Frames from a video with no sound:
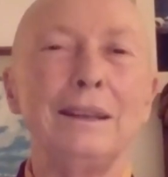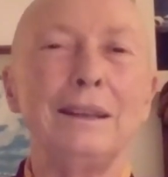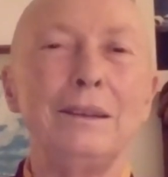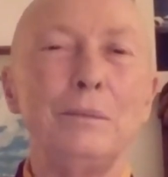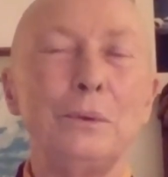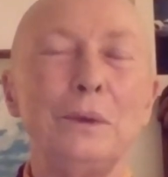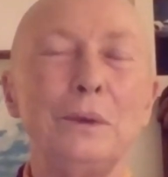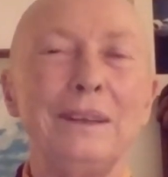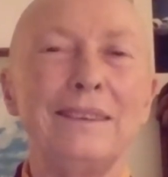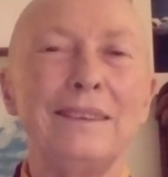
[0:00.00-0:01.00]

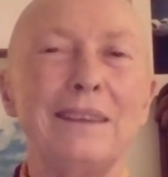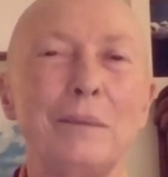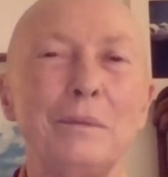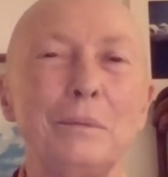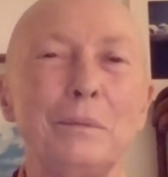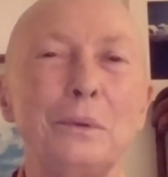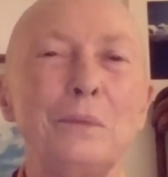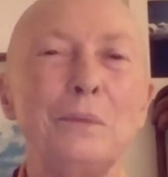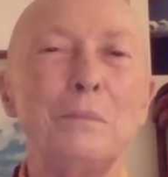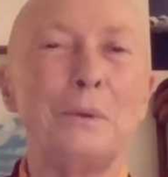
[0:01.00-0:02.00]
important step,
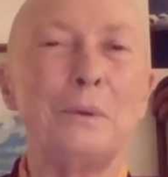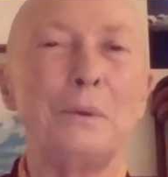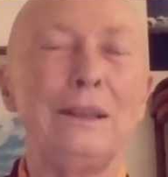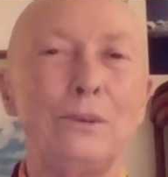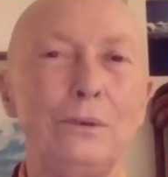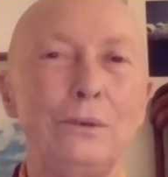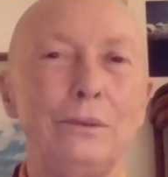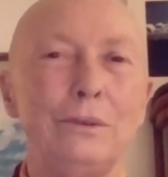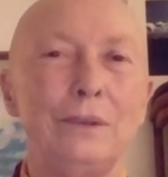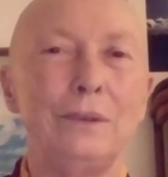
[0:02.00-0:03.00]
important breakthrough.
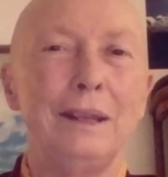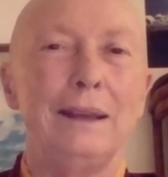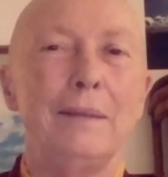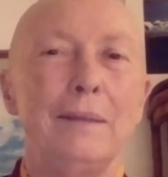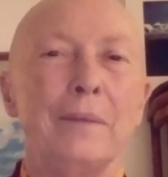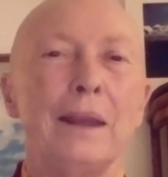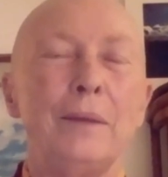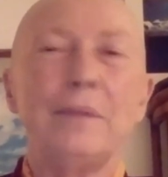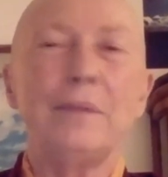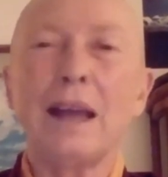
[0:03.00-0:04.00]

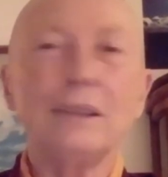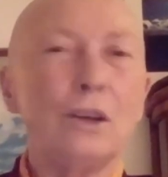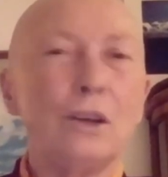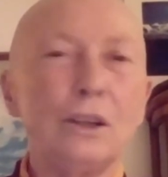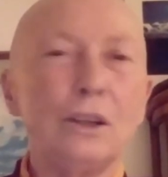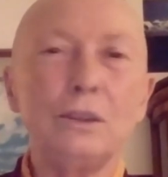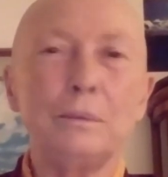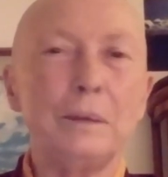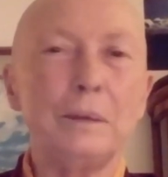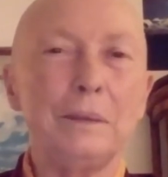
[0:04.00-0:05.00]
Uh, not all
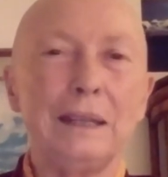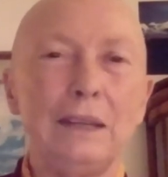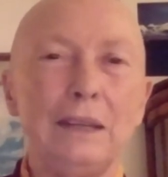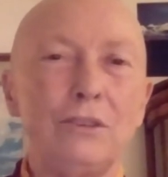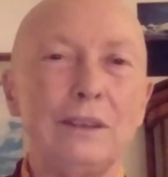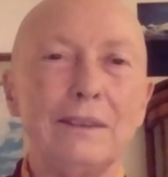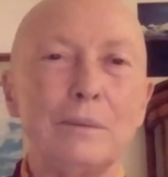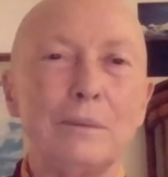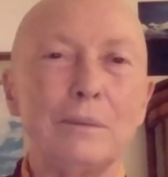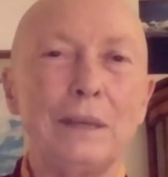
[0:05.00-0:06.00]
publications,
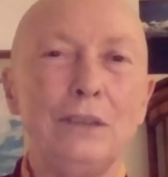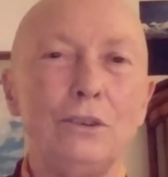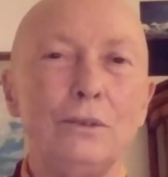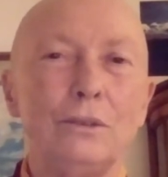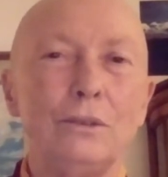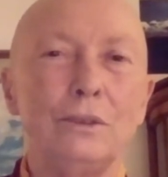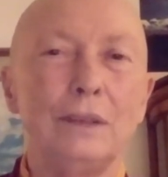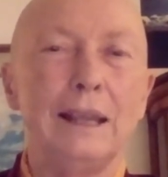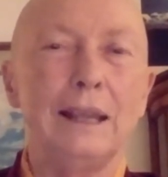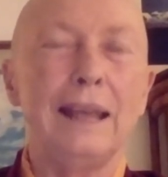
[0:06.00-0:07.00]
mind you.
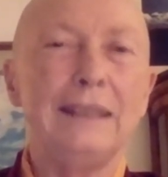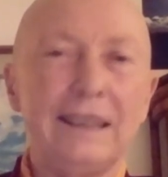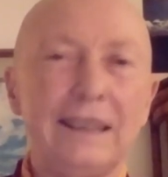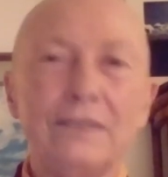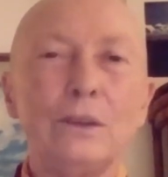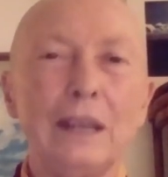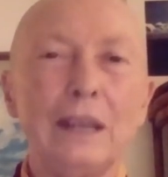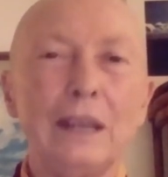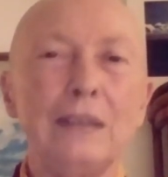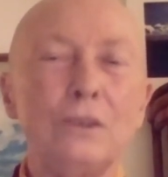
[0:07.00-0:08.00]
And yes, okay,
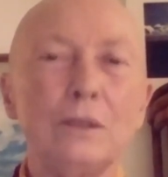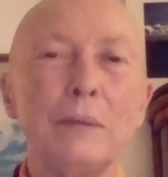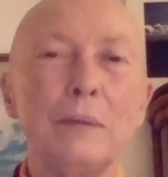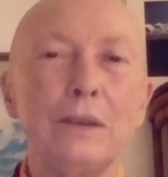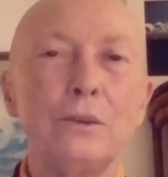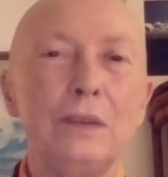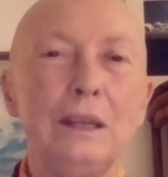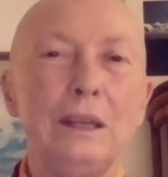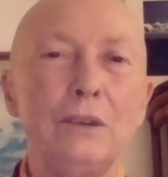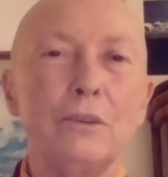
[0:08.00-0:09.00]
it took about 30
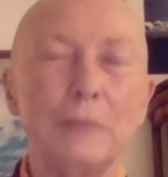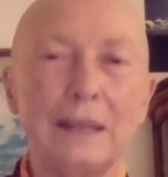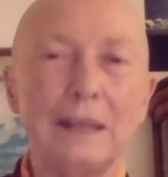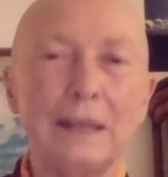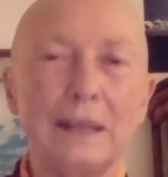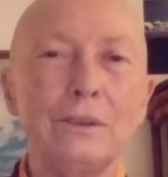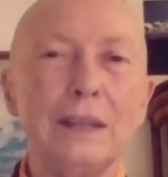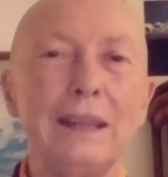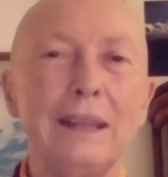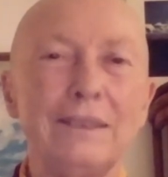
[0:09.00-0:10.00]
years, but that's
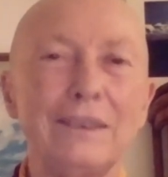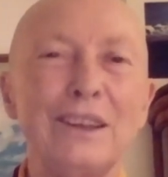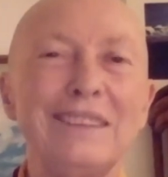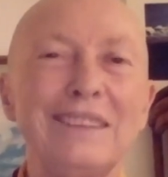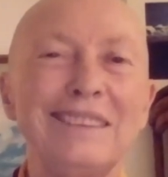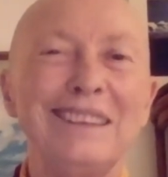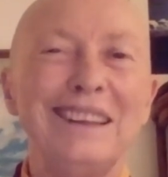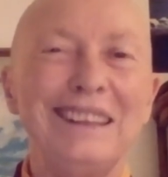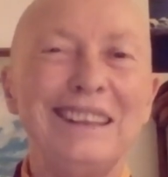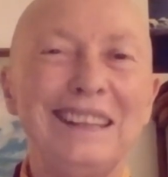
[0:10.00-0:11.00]
okay as long as
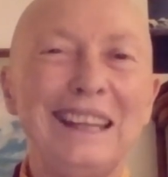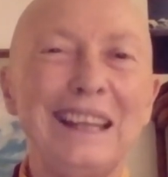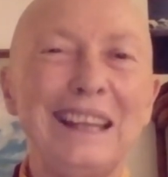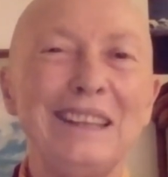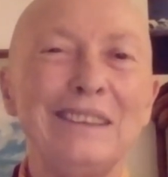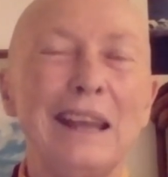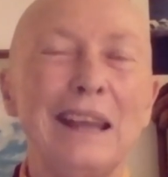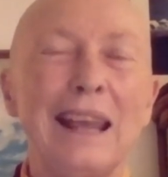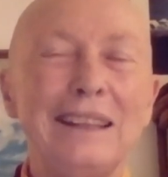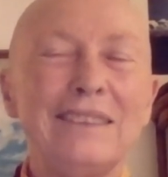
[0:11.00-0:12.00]
in the end.
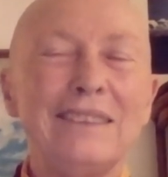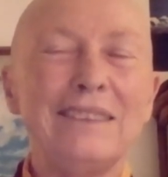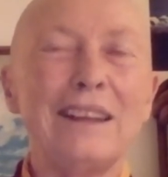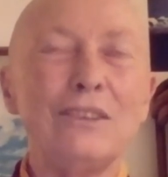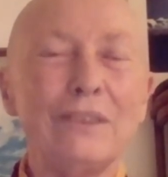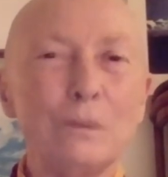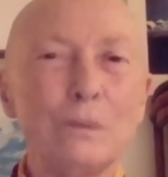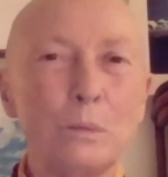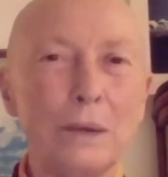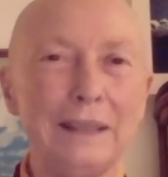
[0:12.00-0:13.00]
And it's not just
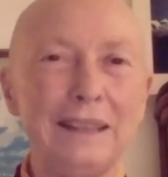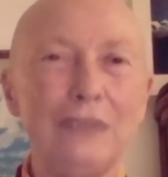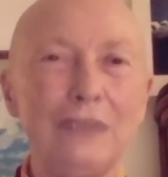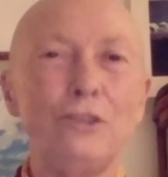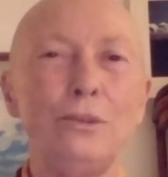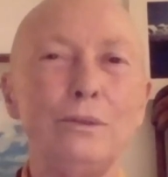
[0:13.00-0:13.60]
one issue.